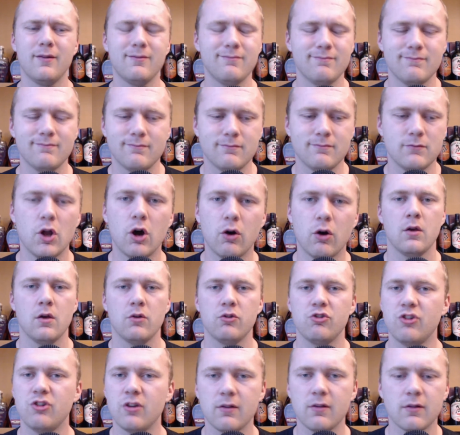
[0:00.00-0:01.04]
No,
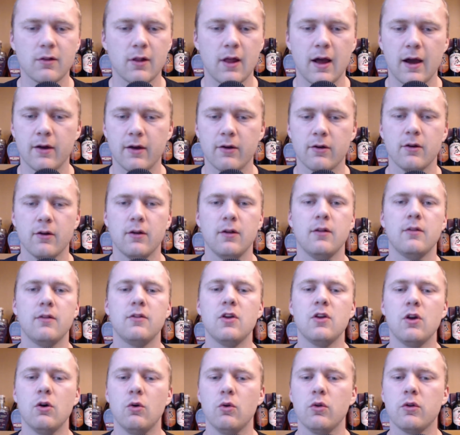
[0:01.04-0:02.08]
she's a liar.
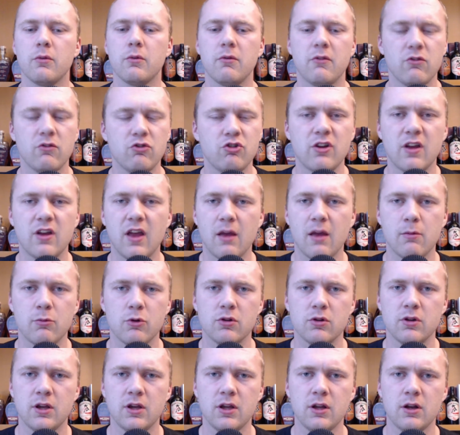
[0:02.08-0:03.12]
The only reason she came
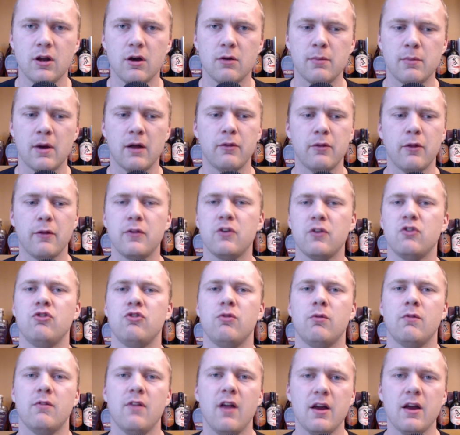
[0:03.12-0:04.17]
clean about the thing she
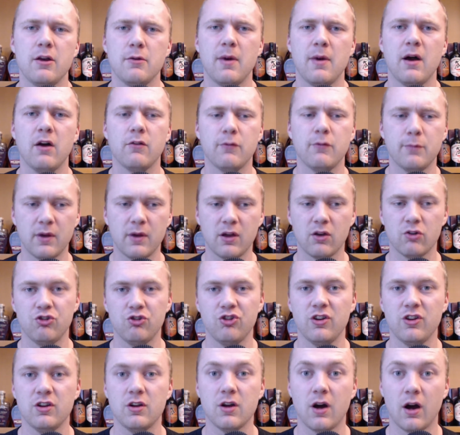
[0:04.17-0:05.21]
was lying about is because
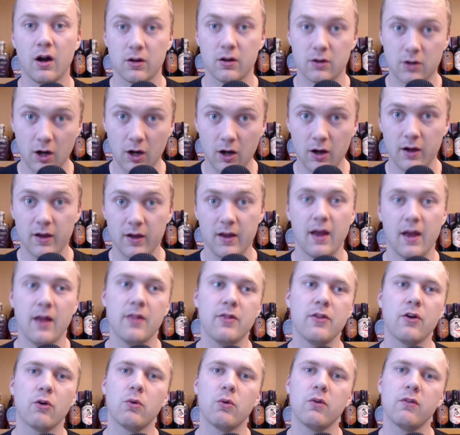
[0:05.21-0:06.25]
she got caught and
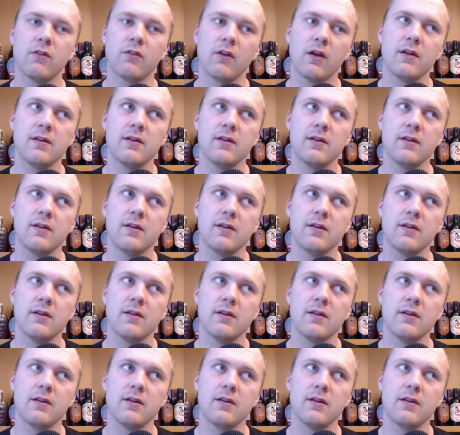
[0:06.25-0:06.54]
there was